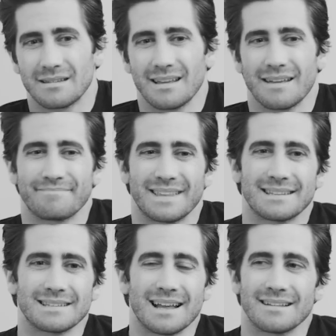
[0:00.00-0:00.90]
is it is
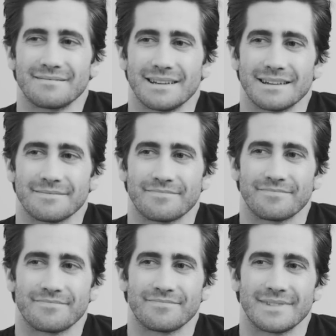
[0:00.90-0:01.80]
it's it always a different
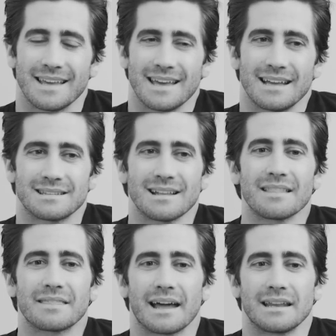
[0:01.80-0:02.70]
approach? It's
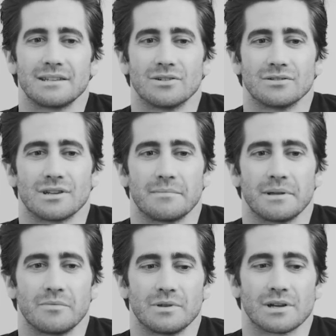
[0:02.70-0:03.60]
not that indulgent. I
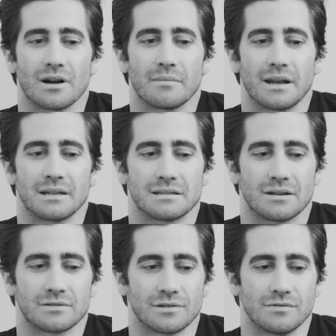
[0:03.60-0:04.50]
mean, when we talk about it, it
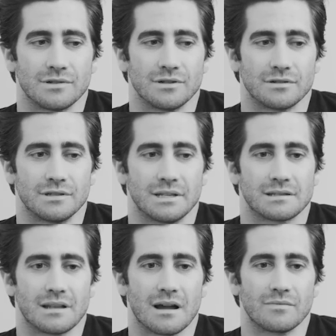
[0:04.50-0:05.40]
sounds so indulgent.
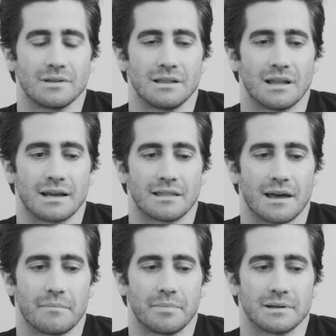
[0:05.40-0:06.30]
It's not really like
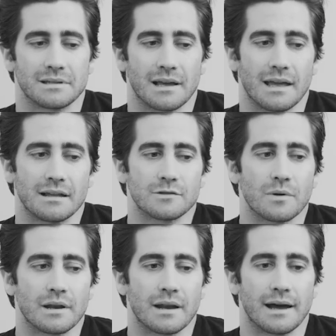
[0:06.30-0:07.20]
that, but it's like
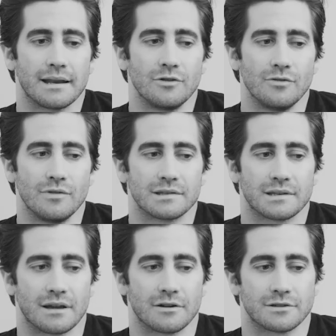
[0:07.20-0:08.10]
Antoine and I knew this
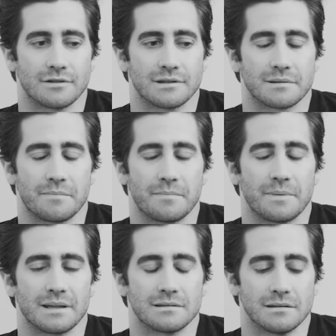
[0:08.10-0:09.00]
character. It's a
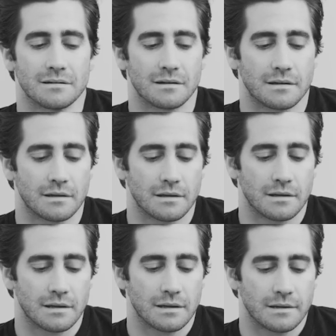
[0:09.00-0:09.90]
it's a
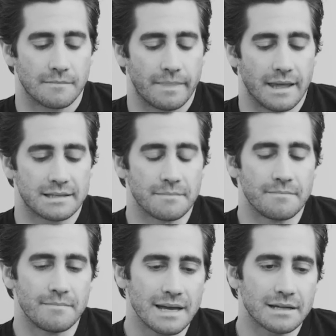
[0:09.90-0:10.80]
it's a
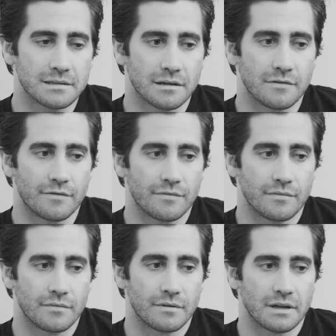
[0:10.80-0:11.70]
mix of
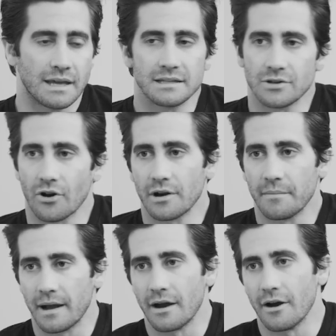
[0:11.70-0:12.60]
his heart
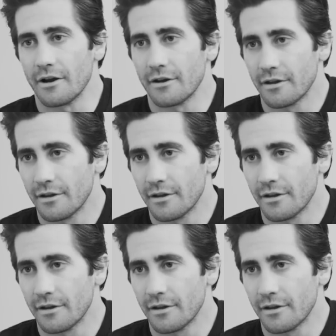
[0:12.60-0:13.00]
and my heart